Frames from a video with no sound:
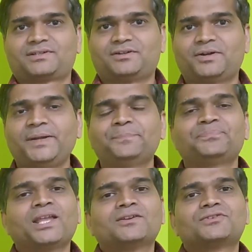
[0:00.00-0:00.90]
Okay,
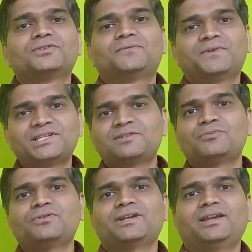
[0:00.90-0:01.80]
so the first
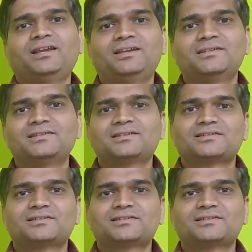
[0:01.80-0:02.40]
book is